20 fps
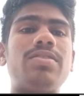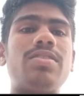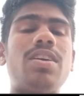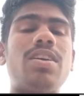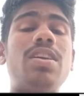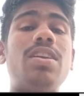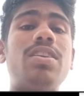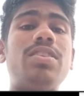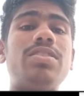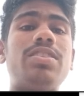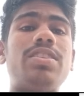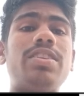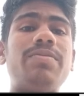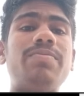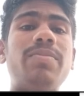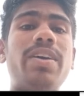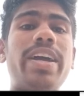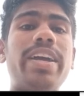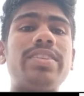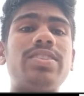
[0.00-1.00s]
sigma x
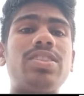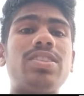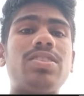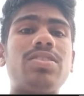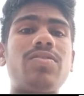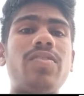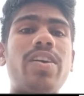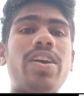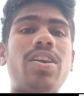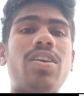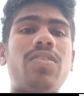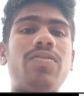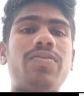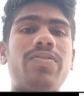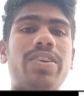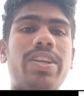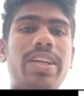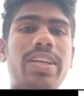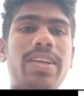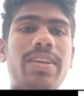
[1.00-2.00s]
square of t
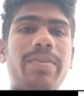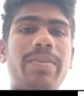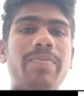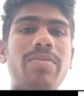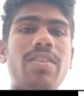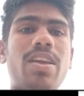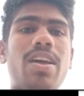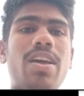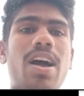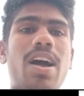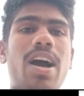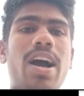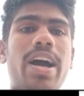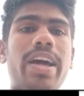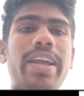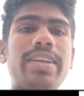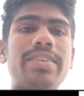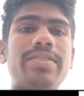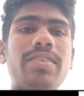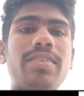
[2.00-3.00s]
rx
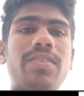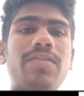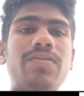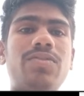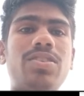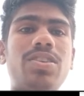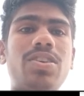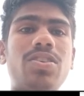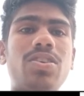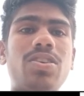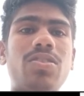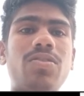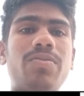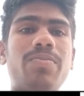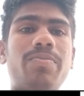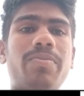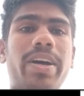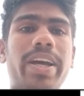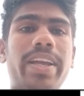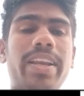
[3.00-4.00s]
of 0
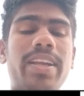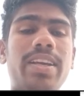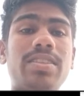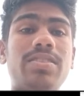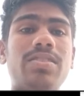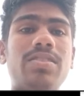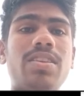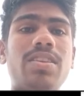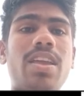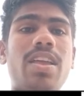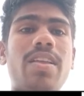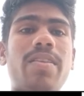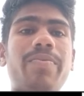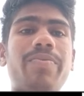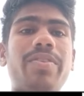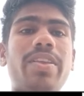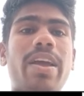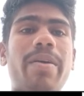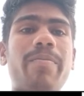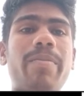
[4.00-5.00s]
minus
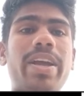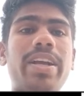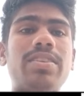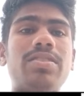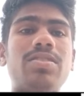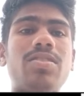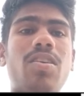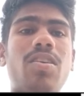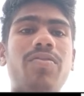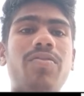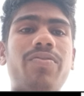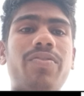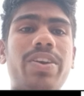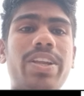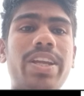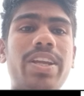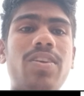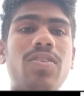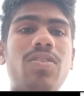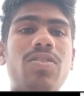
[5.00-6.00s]
mx of t
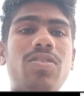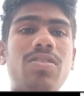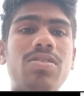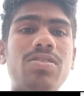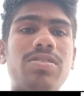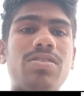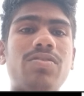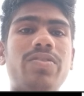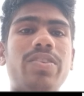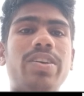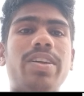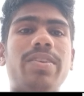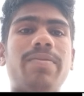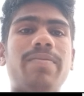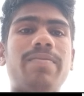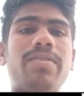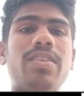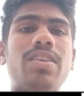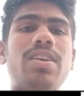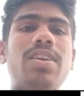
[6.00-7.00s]
whole square.
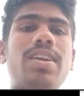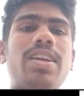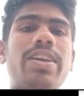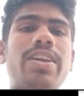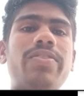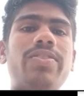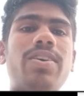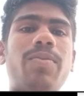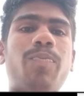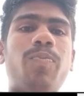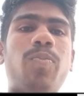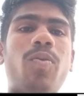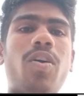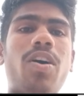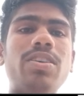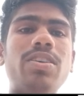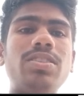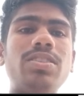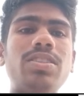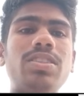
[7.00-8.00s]
If the process is